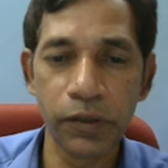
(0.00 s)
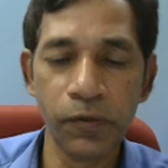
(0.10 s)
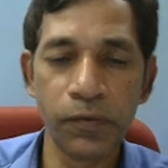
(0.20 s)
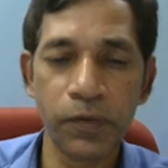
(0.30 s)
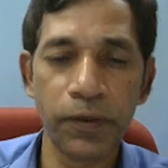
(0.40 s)

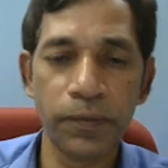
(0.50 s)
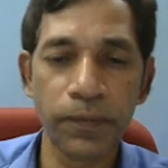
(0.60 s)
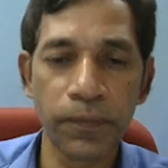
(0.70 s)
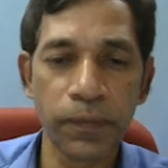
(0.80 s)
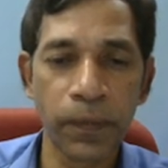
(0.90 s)
Q5.
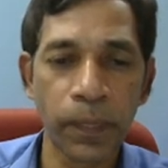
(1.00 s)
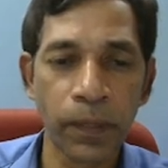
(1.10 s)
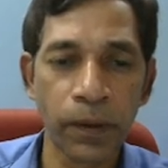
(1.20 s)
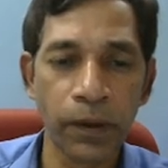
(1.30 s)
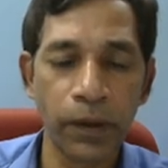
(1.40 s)

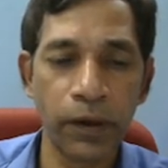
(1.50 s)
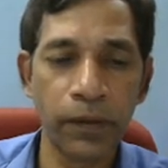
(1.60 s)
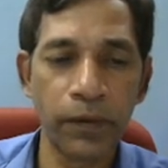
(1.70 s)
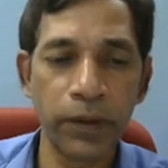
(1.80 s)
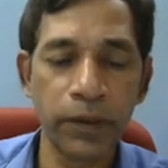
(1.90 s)

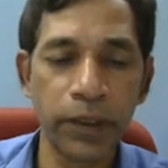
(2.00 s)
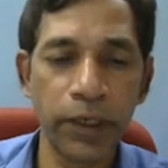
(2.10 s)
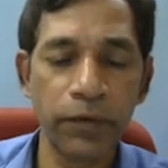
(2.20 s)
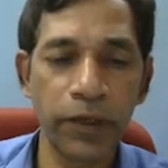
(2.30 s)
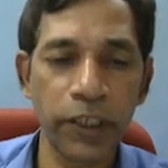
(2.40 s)
And what is the regular